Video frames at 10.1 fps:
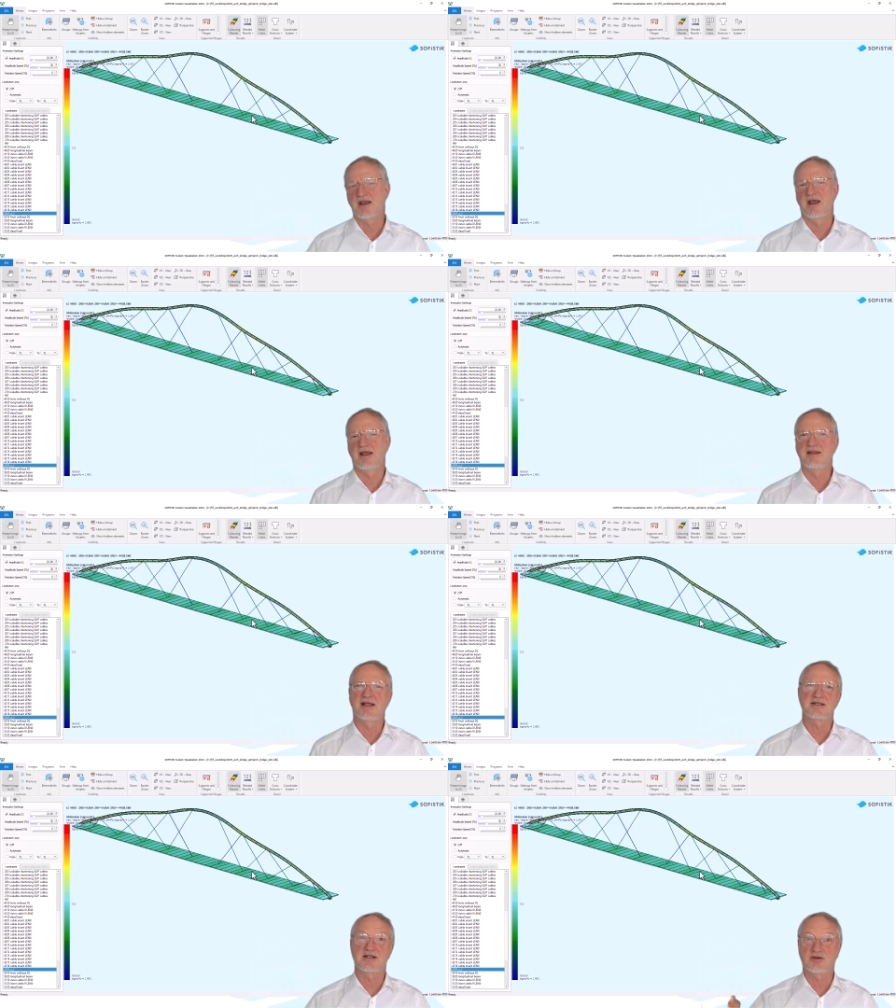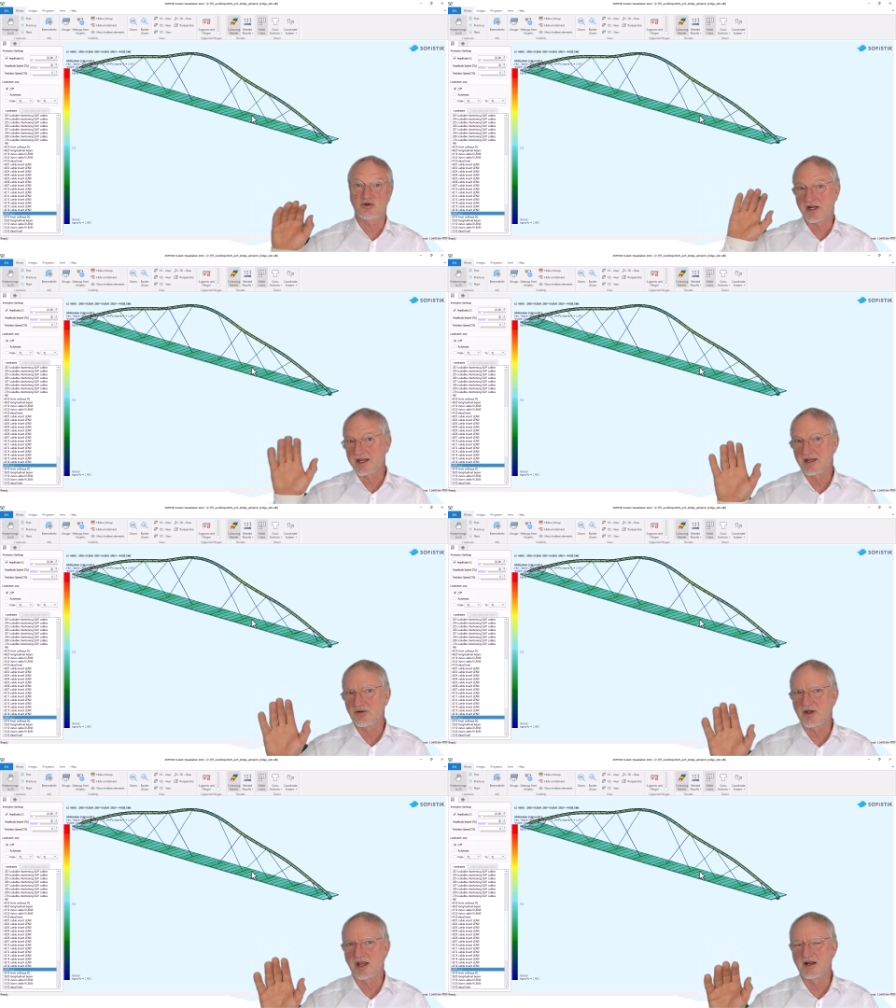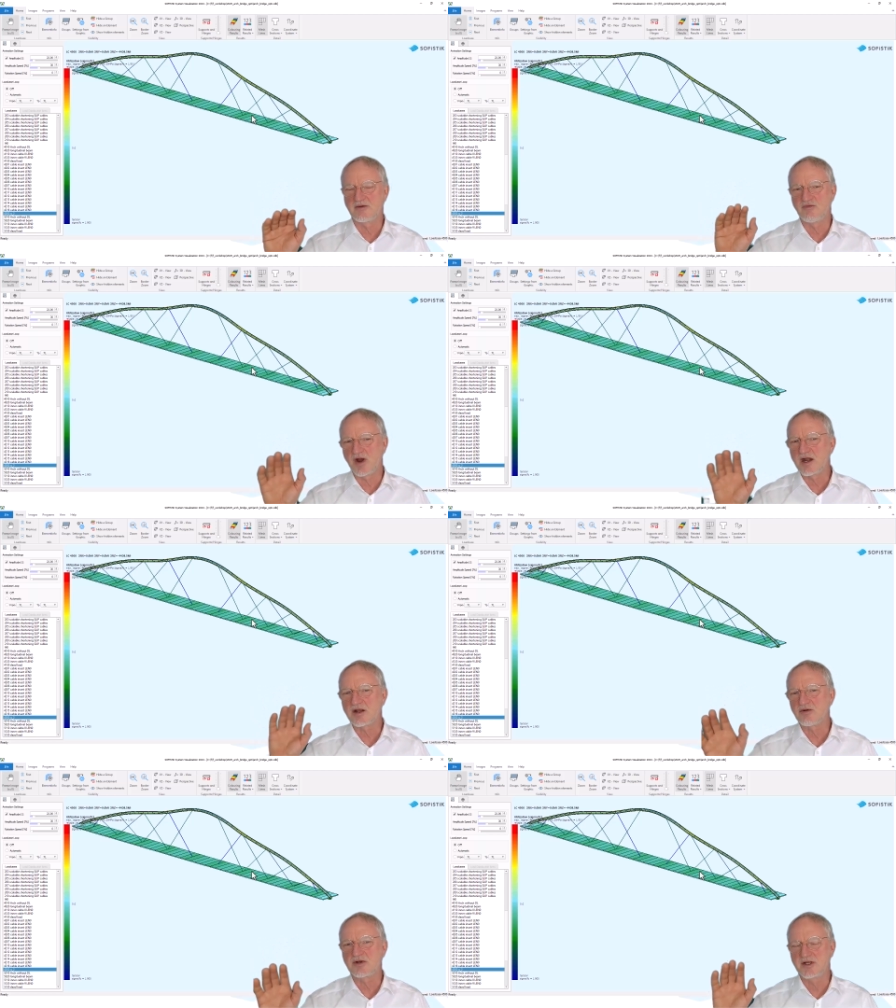And that is a trick you can very
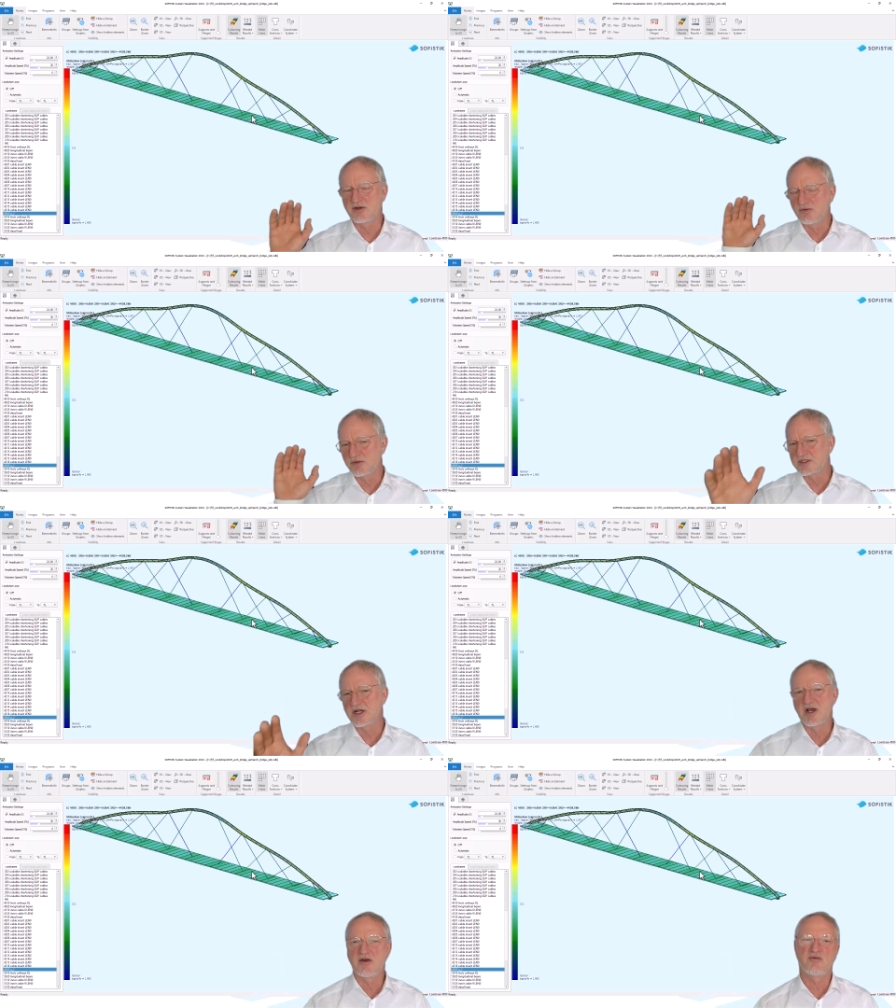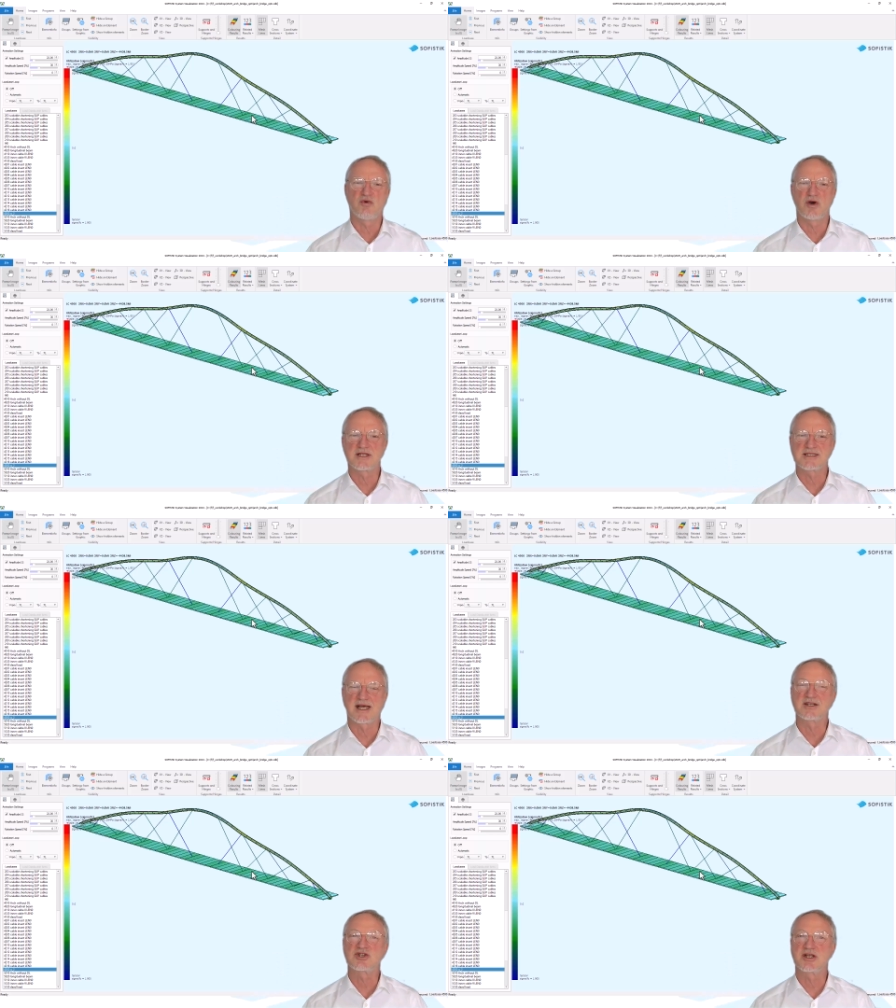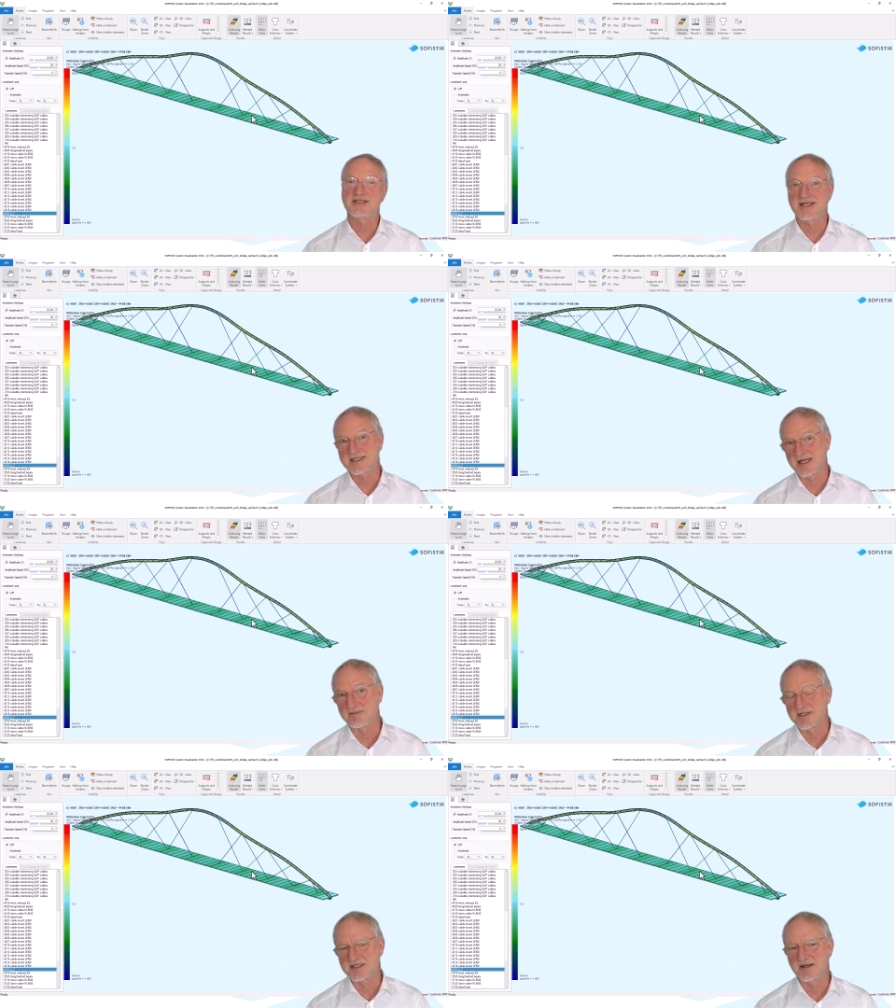good use for such
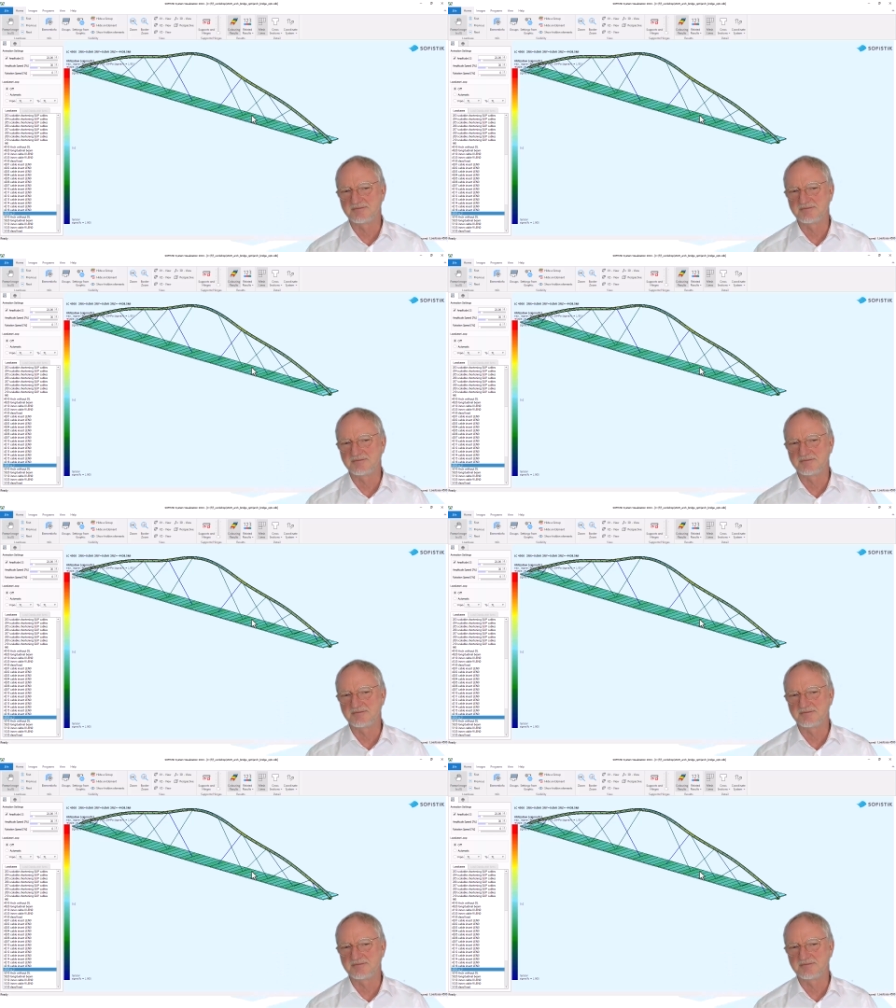systems.